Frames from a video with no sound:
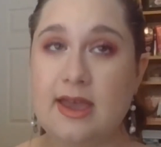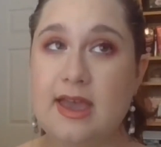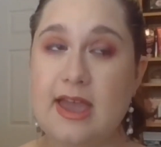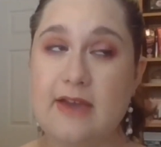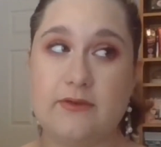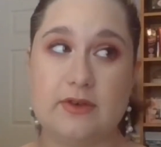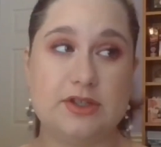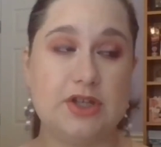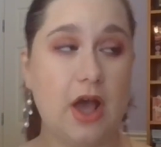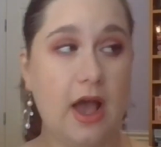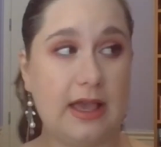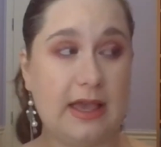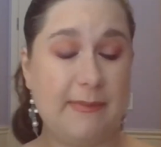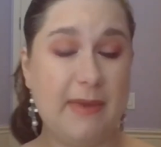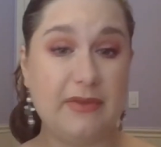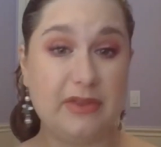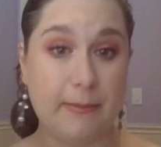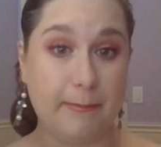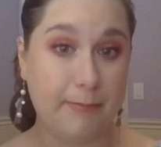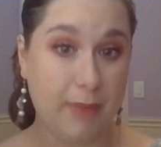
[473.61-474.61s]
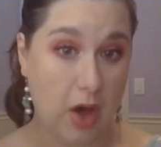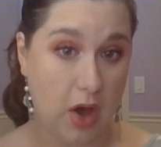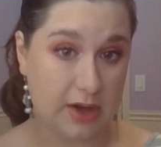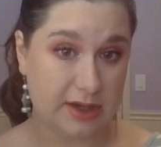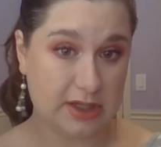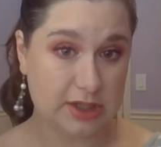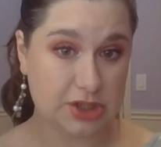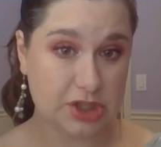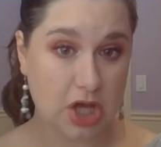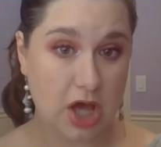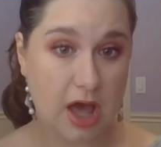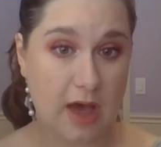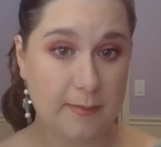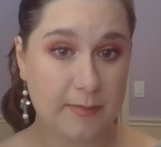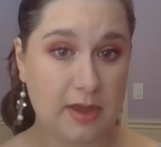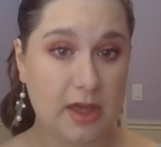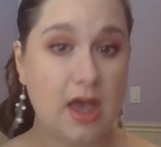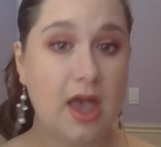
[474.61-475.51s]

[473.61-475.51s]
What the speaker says: If we're talking about the body shop,